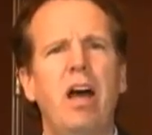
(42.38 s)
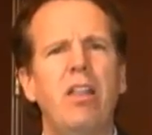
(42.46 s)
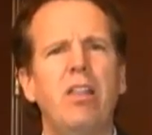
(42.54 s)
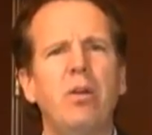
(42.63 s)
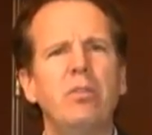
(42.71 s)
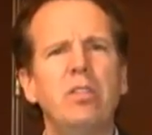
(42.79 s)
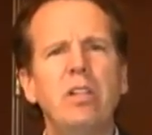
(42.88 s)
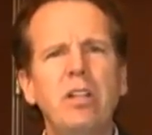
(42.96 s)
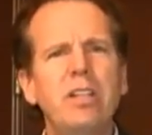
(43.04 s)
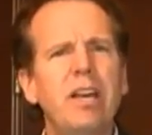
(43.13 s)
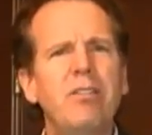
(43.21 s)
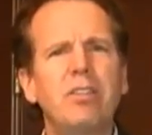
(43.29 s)
Now, those
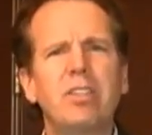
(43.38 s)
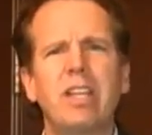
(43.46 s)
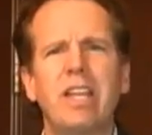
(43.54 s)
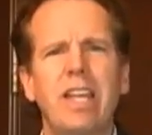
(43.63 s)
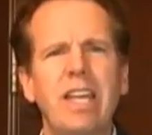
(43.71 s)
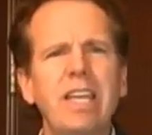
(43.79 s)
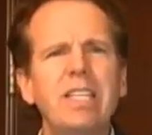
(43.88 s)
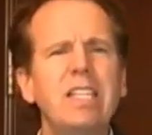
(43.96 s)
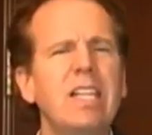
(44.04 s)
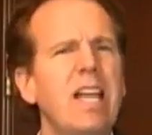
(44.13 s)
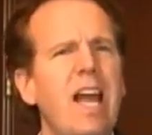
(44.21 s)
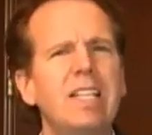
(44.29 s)
little devils can
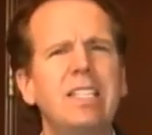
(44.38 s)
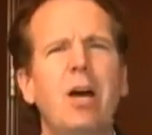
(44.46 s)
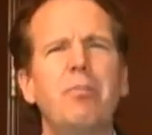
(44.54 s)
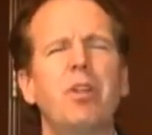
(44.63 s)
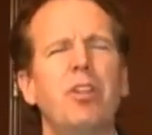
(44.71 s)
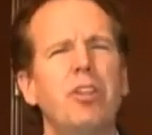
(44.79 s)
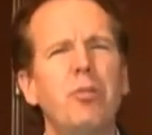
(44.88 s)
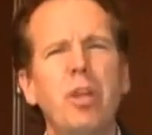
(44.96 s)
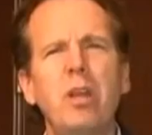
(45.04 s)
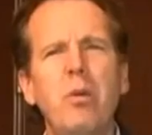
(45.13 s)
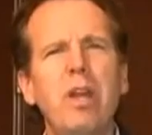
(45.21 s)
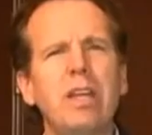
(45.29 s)
easily last up to
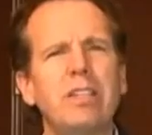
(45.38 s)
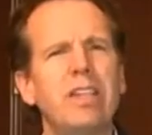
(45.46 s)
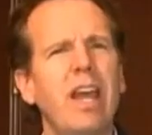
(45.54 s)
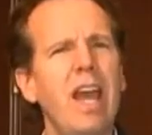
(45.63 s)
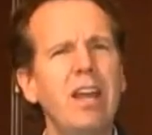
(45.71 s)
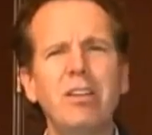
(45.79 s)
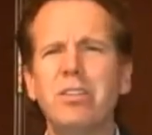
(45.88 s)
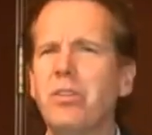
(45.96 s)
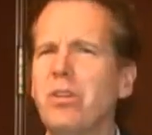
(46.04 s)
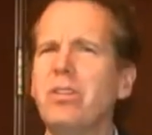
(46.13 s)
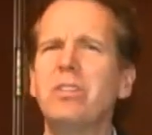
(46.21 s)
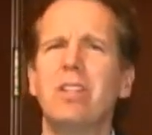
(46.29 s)
3 weeks. Canker
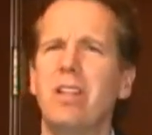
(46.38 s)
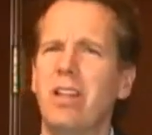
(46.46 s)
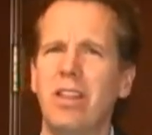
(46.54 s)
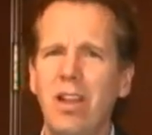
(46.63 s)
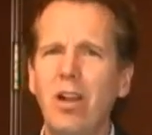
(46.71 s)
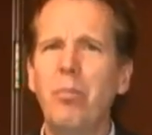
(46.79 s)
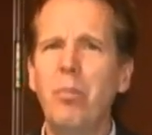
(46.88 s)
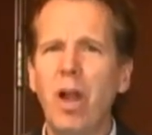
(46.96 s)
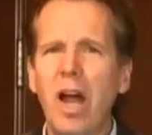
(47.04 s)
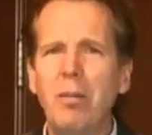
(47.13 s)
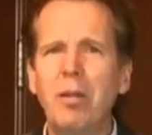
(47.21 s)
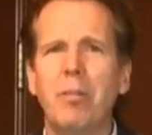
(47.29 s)
sores, they're a
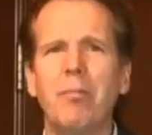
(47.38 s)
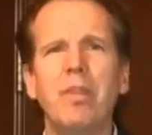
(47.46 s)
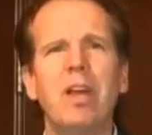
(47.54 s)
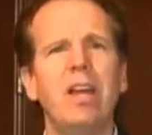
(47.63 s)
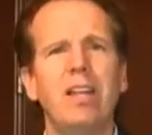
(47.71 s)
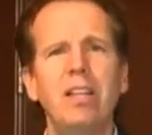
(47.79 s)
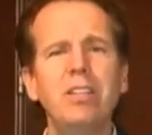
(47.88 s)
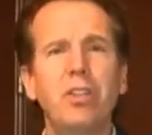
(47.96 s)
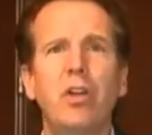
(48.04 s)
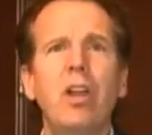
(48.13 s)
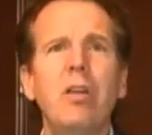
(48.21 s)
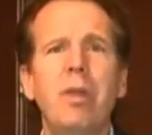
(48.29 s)
problem. This
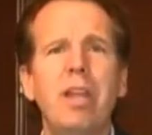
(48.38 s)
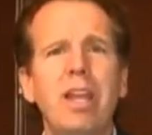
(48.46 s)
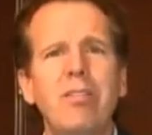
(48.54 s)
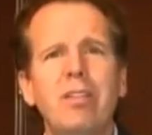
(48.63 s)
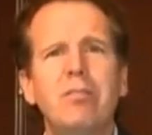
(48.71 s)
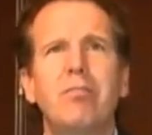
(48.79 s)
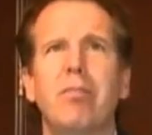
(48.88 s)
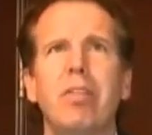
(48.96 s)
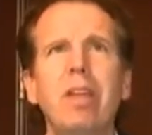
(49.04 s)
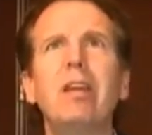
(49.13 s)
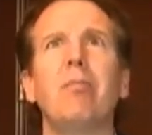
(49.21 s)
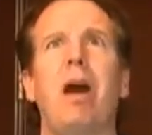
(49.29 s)
is hurting me to even
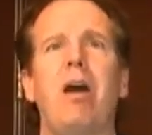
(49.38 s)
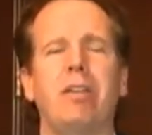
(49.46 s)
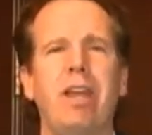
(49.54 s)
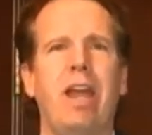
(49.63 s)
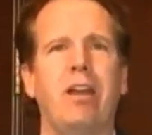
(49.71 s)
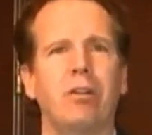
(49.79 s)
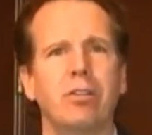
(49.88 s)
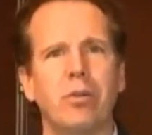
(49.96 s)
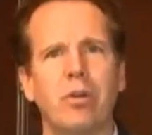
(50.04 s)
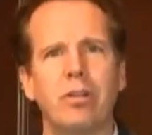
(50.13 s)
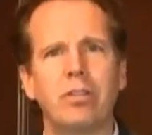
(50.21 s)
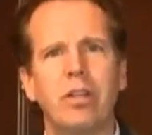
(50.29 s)
think about canker
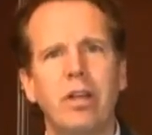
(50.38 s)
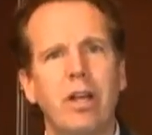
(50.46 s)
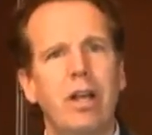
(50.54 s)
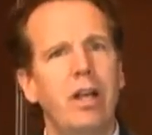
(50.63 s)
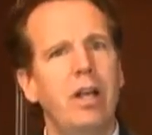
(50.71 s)
sores.